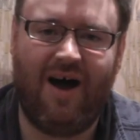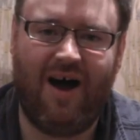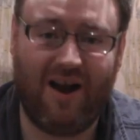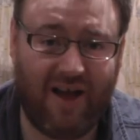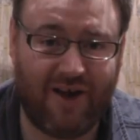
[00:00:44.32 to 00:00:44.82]

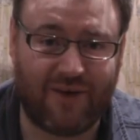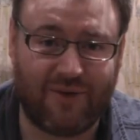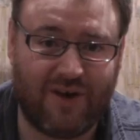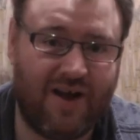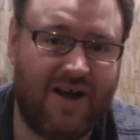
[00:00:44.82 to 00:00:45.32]

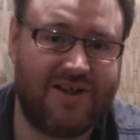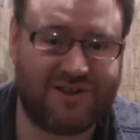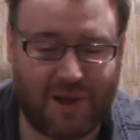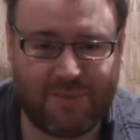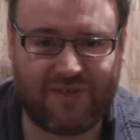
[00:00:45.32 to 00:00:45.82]
Hello.
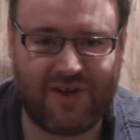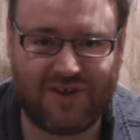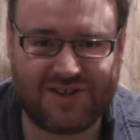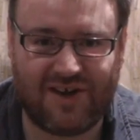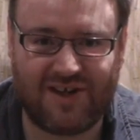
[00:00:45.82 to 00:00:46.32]
Simon of the
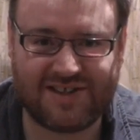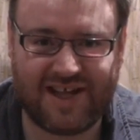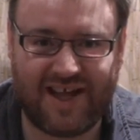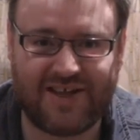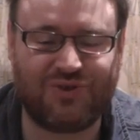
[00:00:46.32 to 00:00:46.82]
Yogscast here,